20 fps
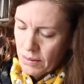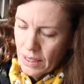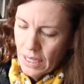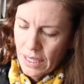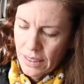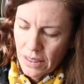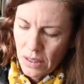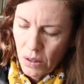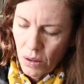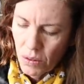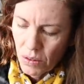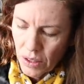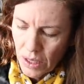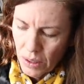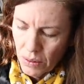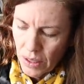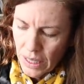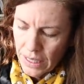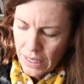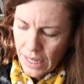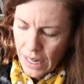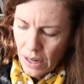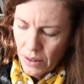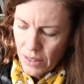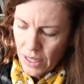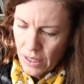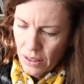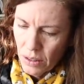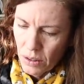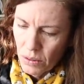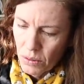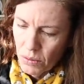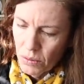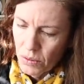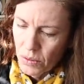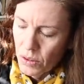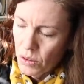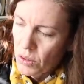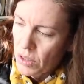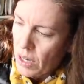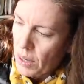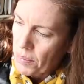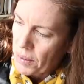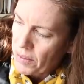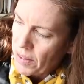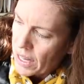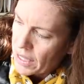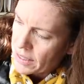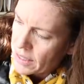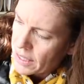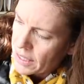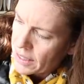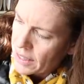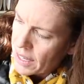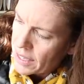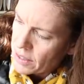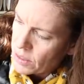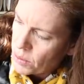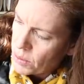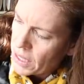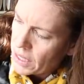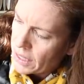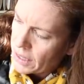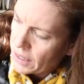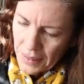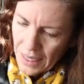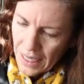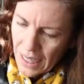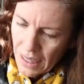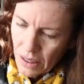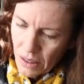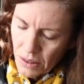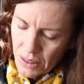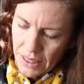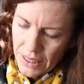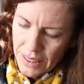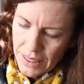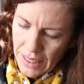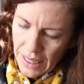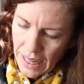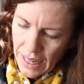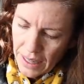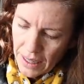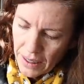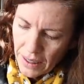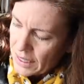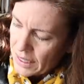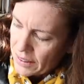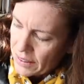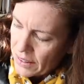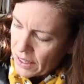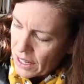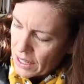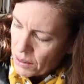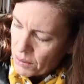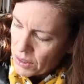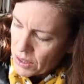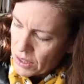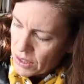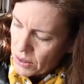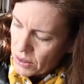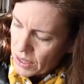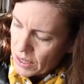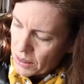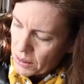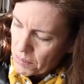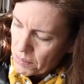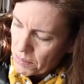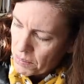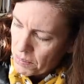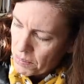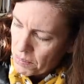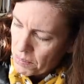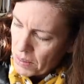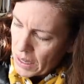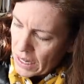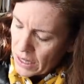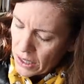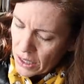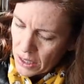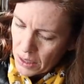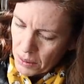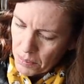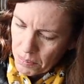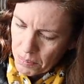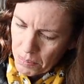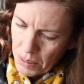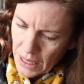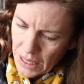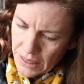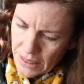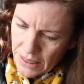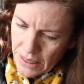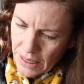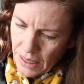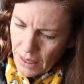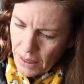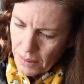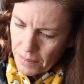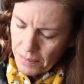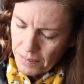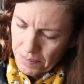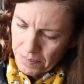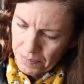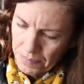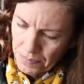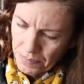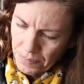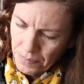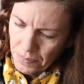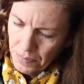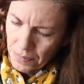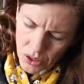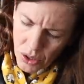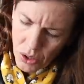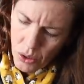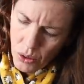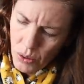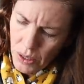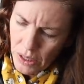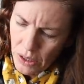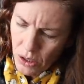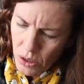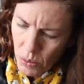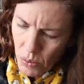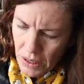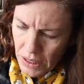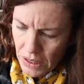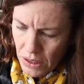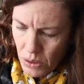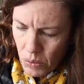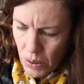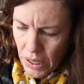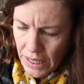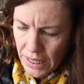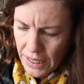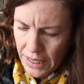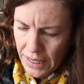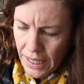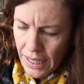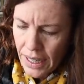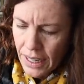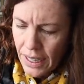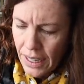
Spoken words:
that's over there right now that you saw me vaccinate last week. I don't know what to say. I thought I was doing better, but so in 2020,